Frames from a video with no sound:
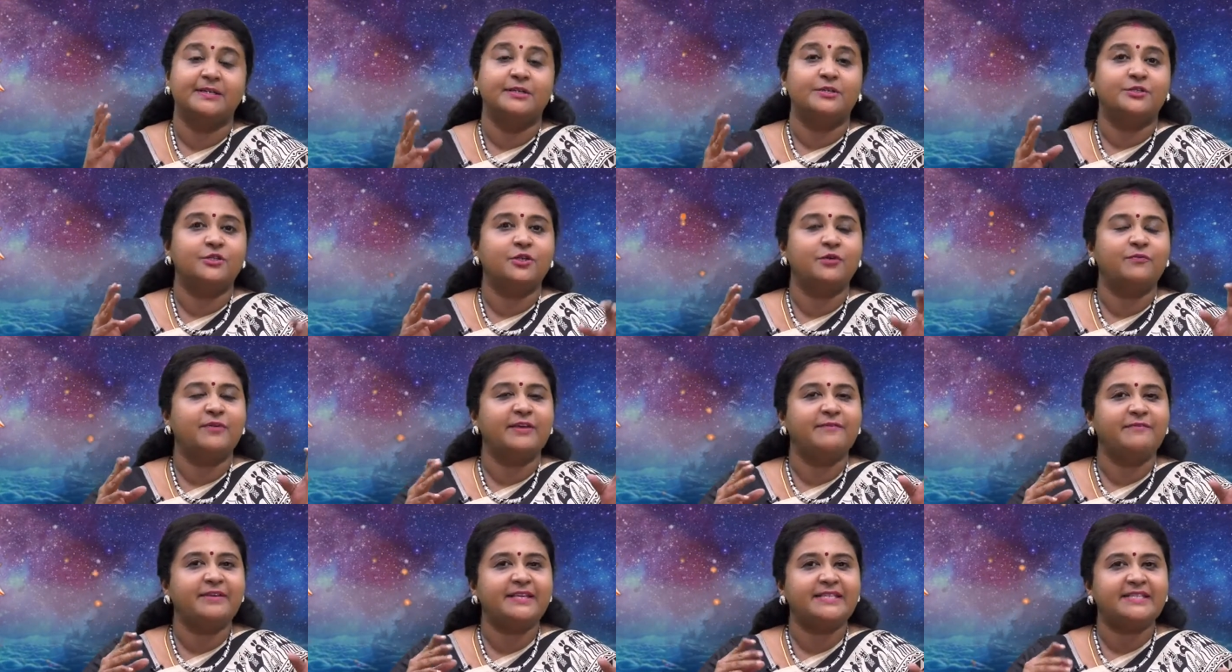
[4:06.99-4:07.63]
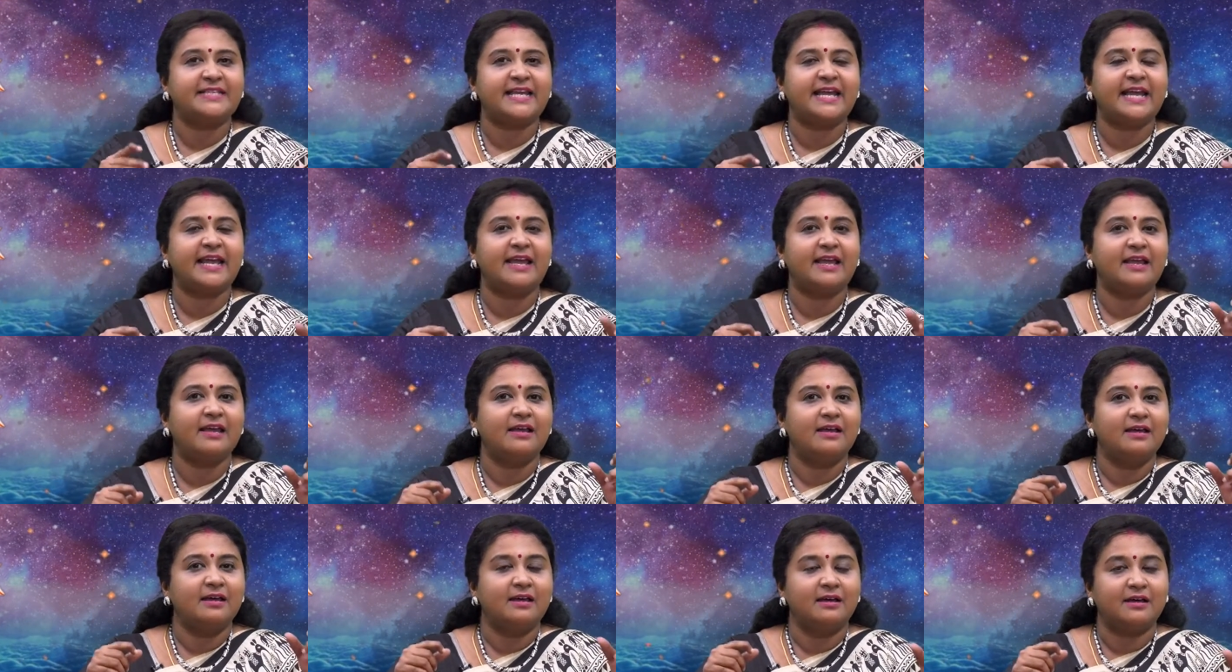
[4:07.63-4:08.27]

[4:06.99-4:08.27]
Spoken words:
So when we say